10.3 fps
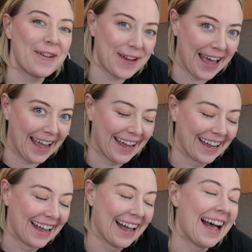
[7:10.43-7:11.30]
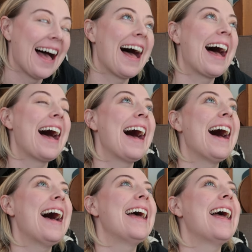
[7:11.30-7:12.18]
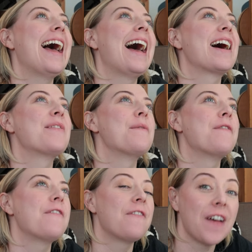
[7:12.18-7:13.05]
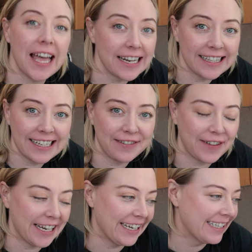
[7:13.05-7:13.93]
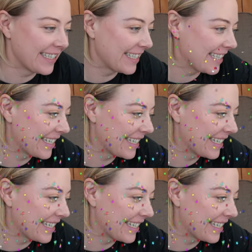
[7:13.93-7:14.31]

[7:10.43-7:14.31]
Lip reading: Okay, I am finally finished,